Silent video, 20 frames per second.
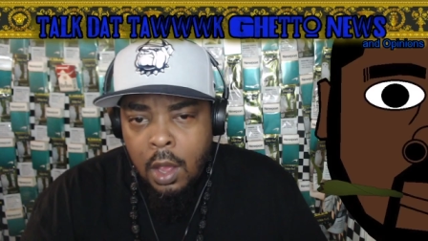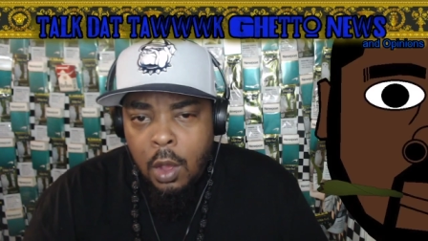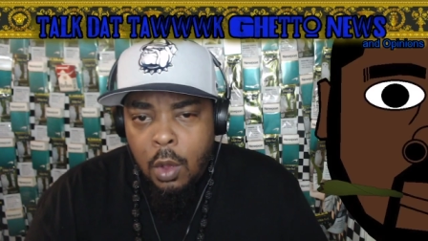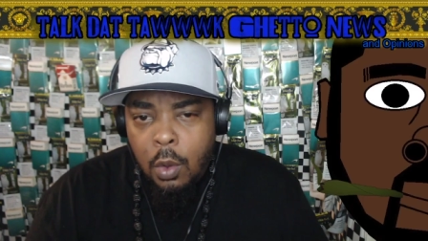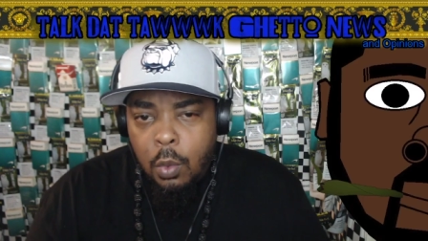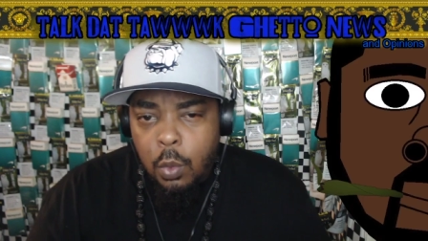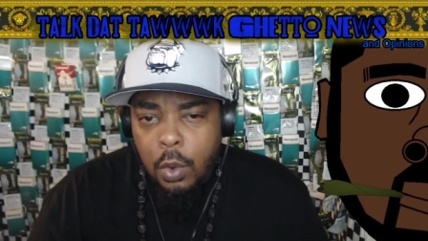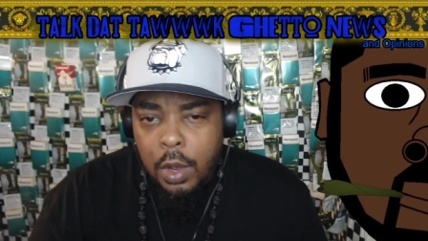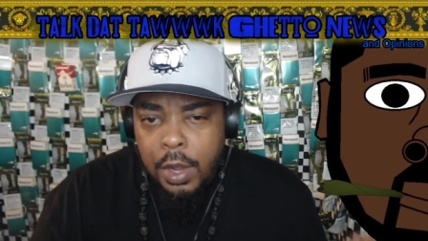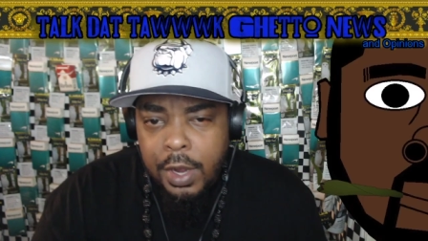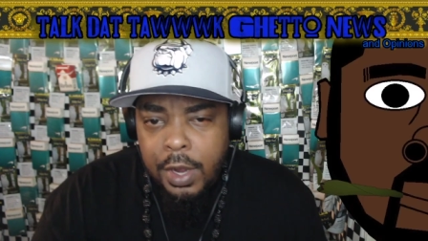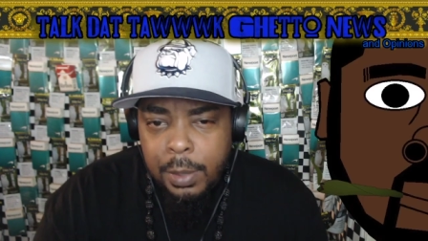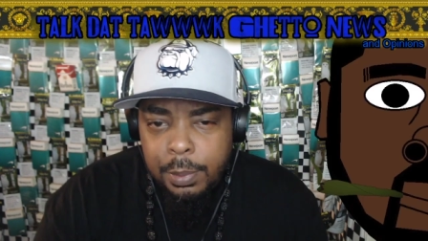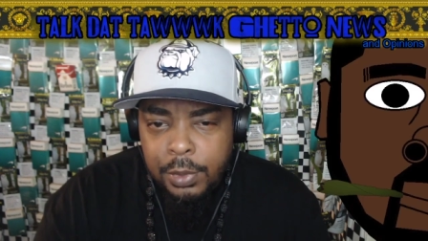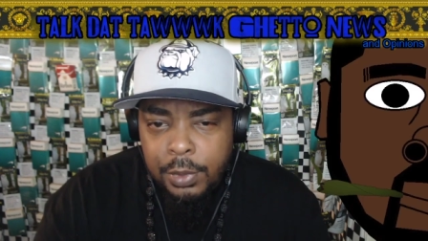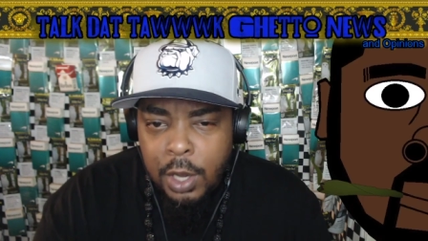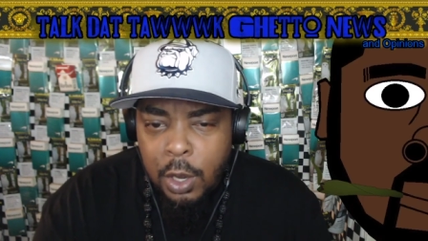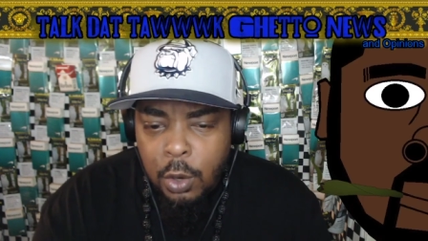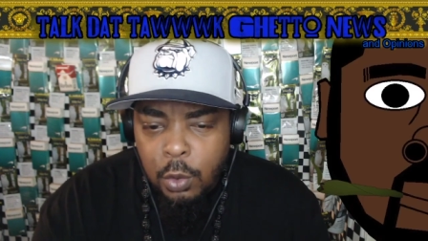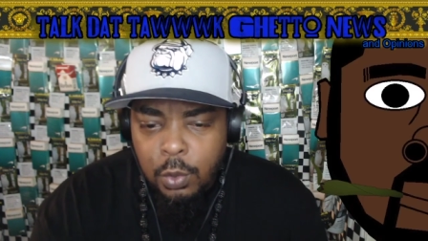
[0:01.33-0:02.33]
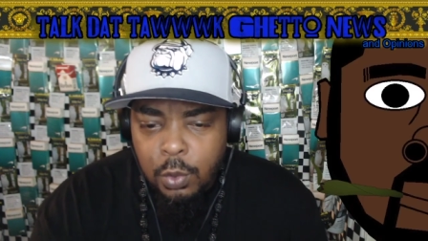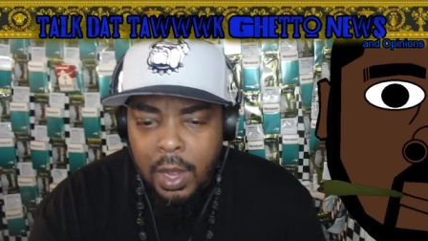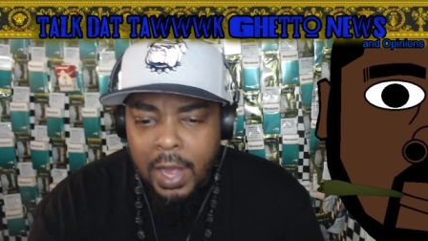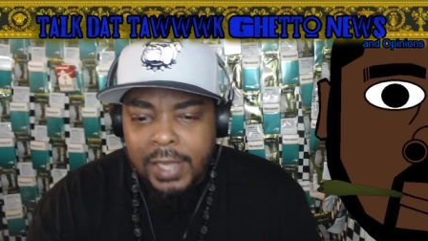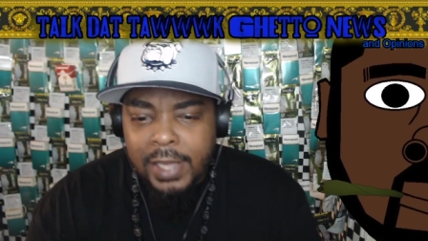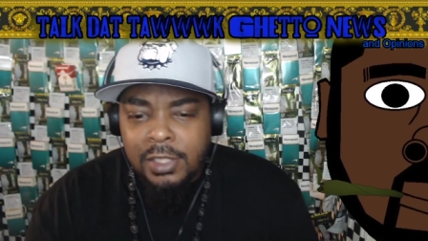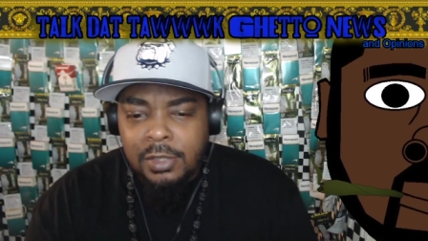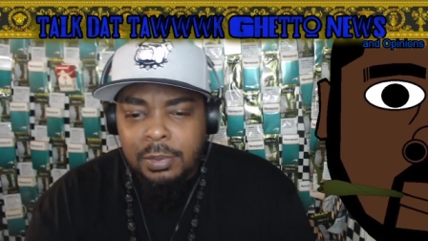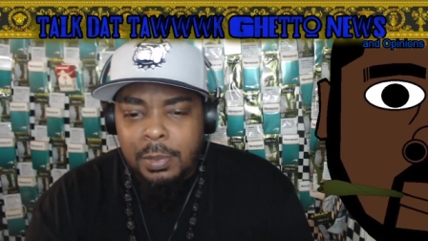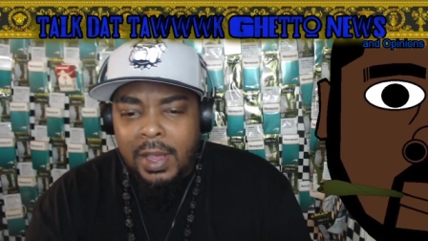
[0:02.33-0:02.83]
What up, though?
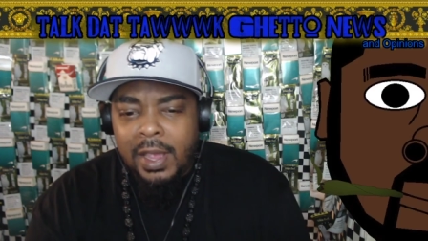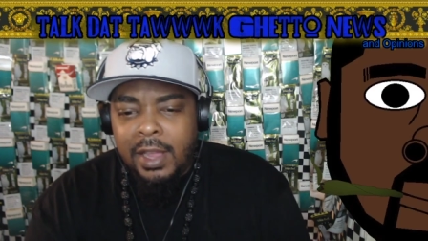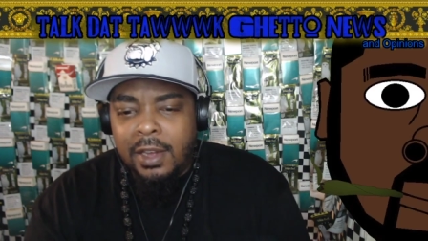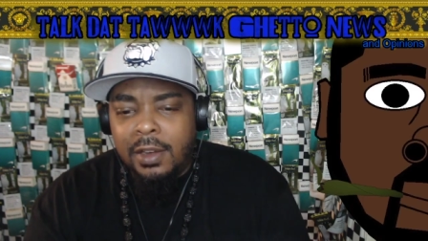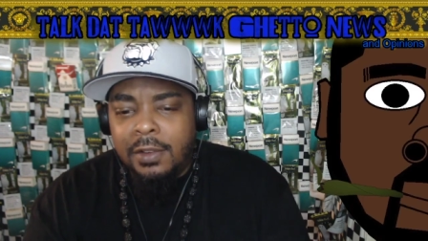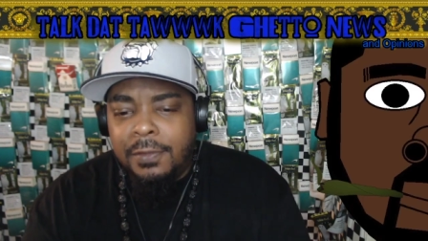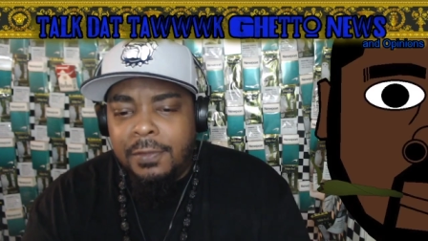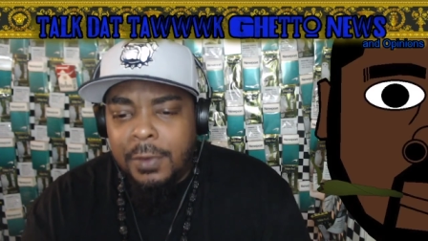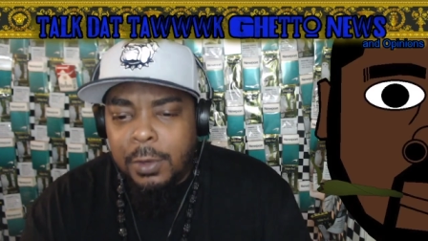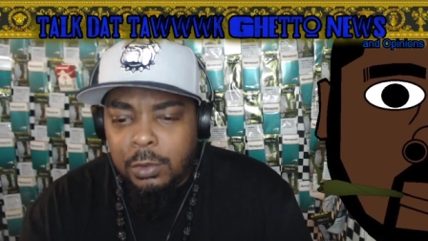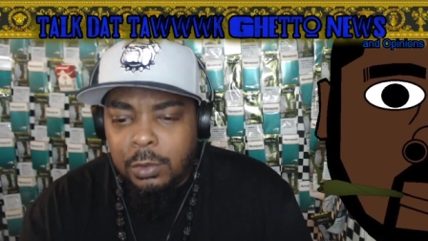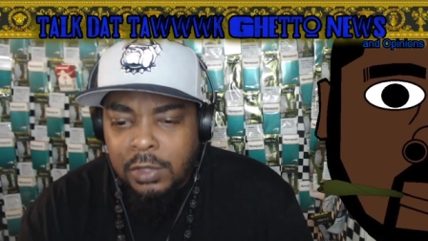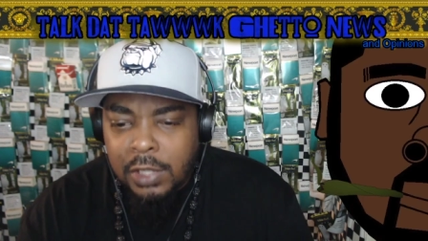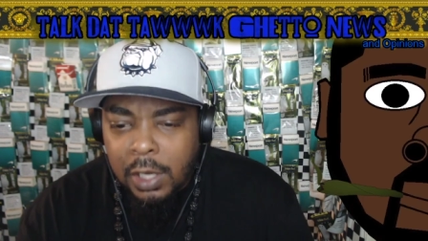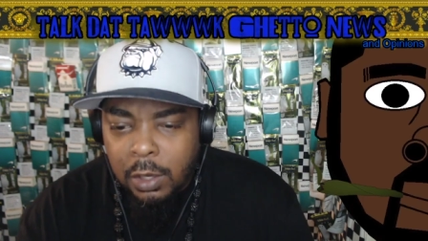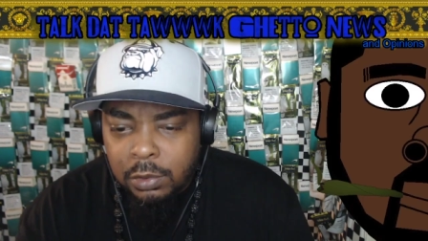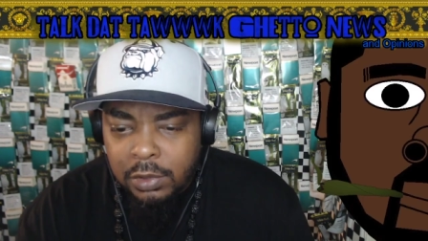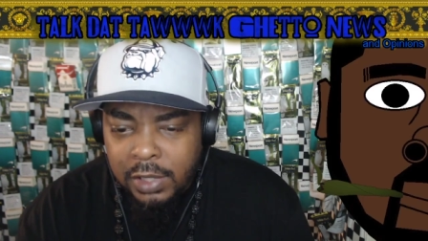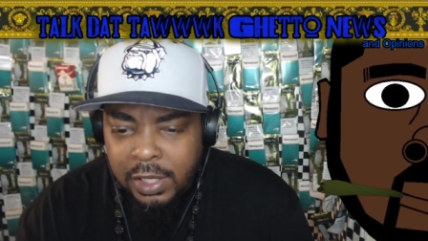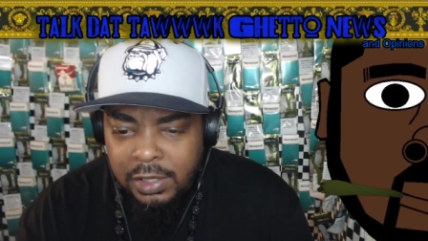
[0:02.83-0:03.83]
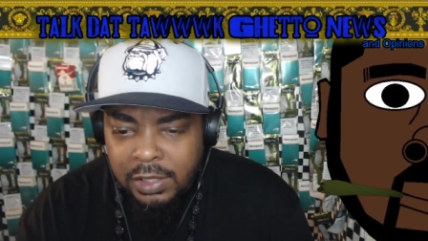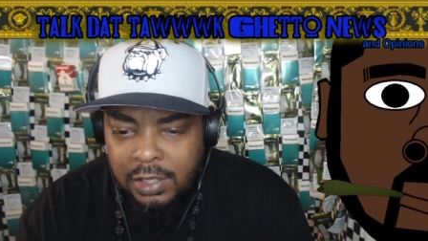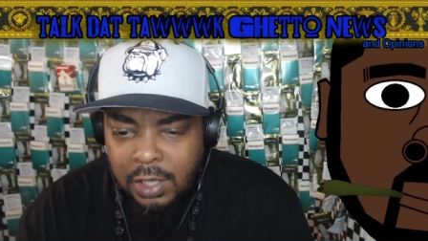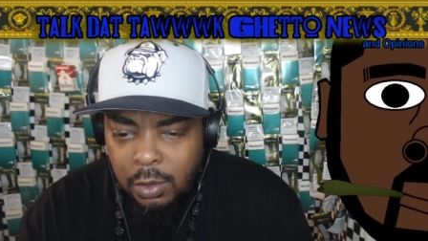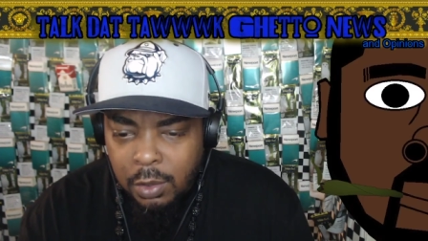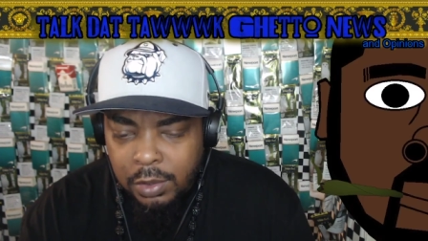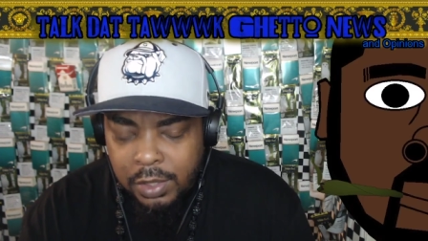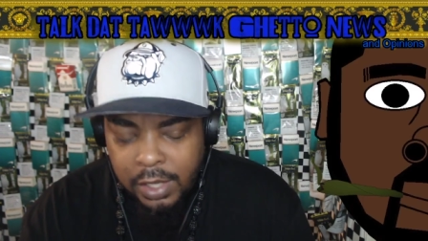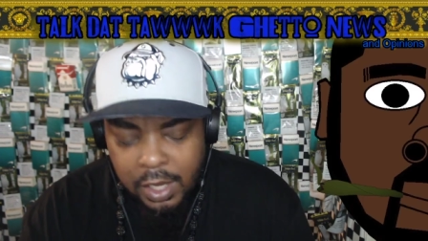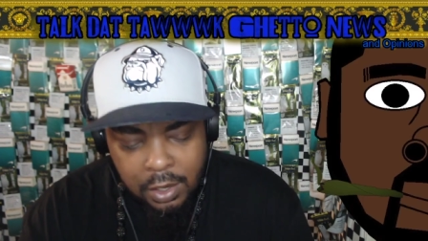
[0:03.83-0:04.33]
Heist Man the Foe. Talk that
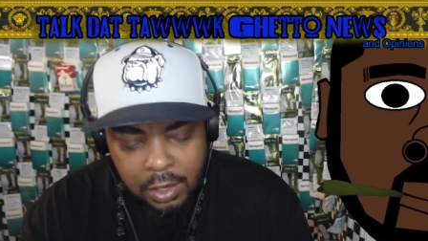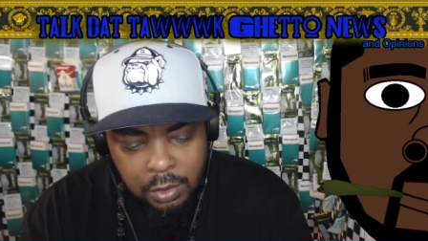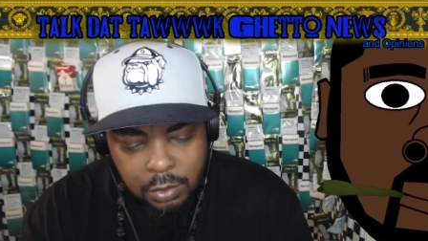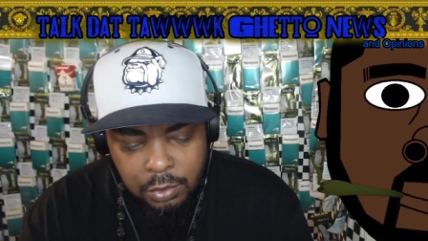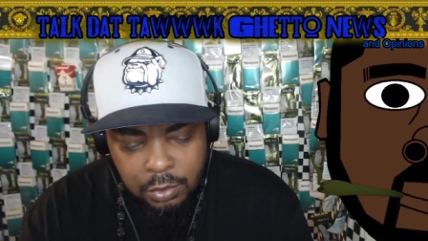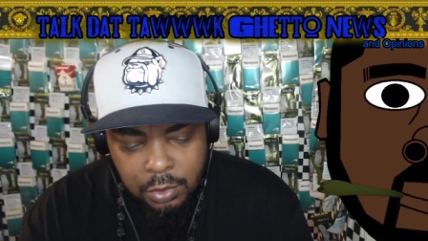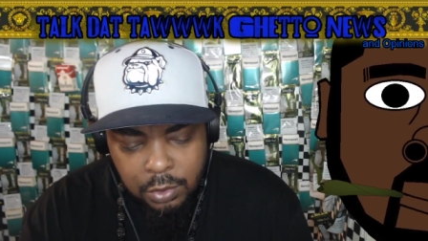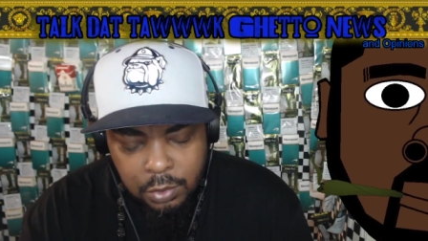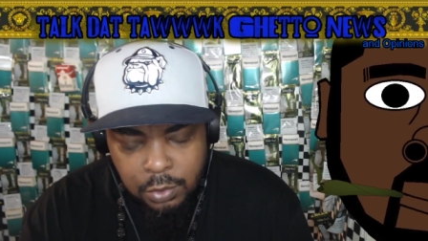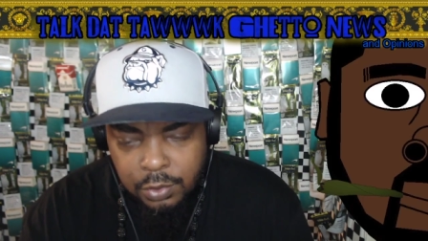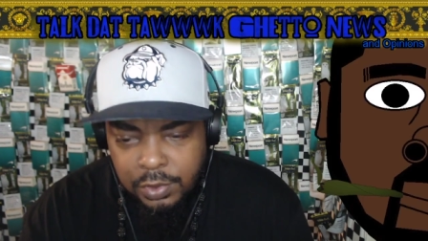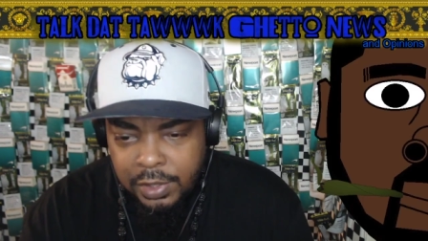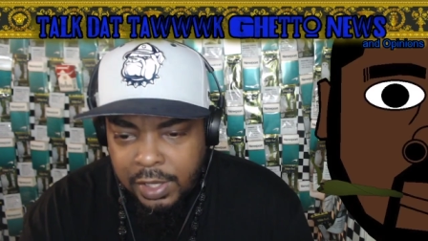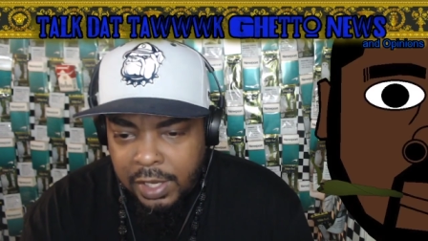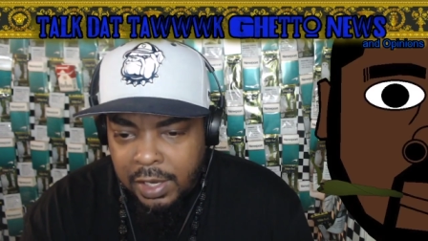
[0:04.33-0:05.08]
talk, ghetto news and